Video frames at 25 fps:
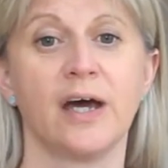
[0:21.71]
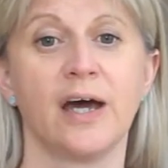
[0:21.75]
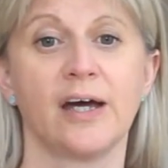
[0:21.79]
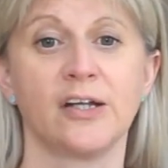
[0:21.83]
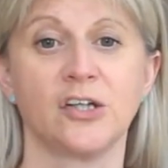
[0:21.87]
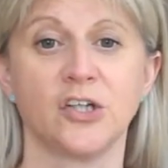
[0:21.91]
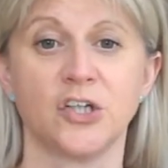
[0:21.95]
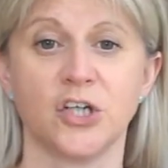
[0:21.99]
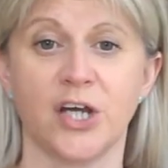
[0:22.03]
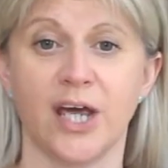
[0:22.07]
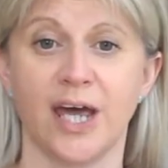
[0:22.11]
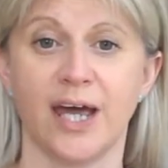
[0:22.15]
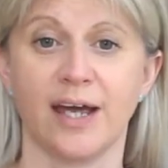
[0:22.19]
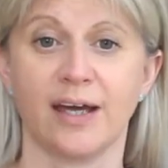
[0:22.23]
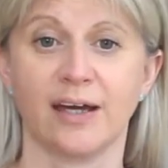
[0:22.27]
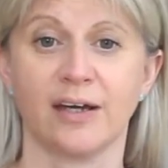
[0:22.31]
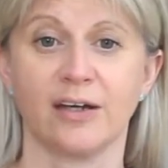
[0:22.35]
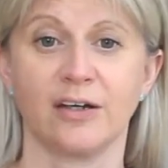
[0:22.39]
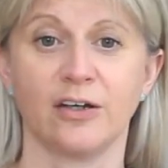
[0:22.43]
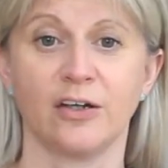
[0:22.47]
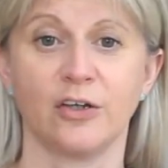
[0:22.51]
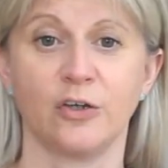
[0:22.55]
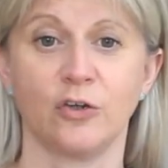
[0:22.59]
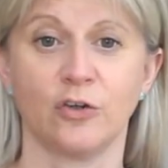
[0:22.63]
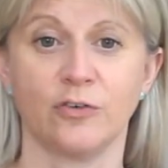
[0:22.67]
and check
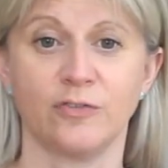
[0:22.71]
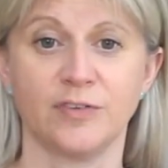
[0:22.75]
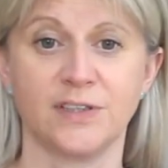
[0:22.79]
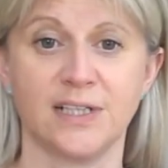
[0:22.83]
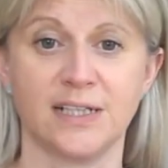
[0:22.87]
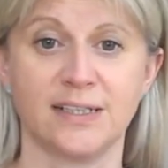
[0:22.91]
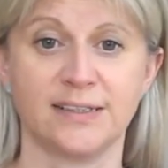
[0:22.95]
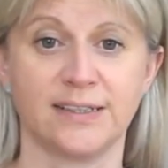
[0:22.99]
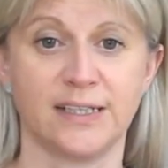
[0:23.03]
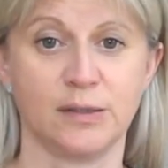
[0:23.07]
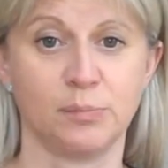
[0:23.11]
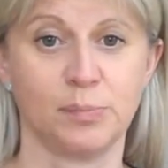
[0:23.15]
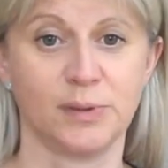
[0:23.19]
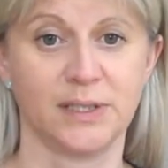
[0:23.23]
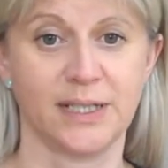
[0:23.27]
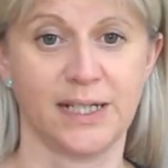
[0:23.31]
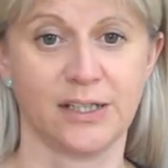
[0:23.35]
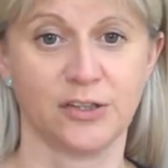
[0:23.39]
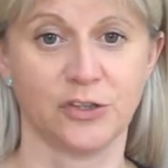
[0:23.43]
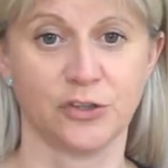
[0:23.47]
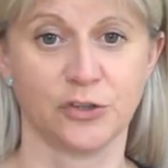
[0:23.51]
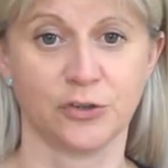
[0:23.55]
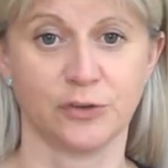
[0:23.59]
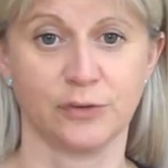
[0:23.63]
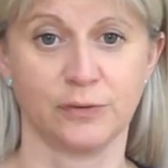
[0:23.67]
your fertility
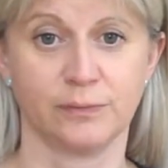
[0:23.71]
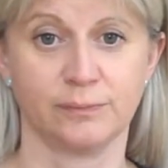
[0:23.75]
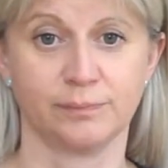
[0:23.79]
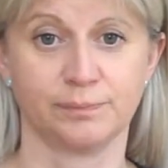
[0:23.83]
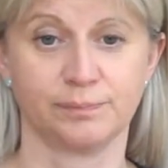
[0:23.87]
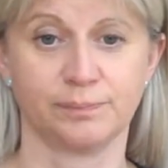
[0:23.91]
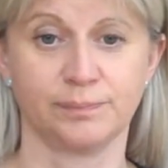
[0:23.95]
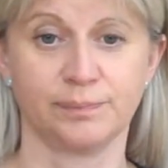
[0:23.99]
potential.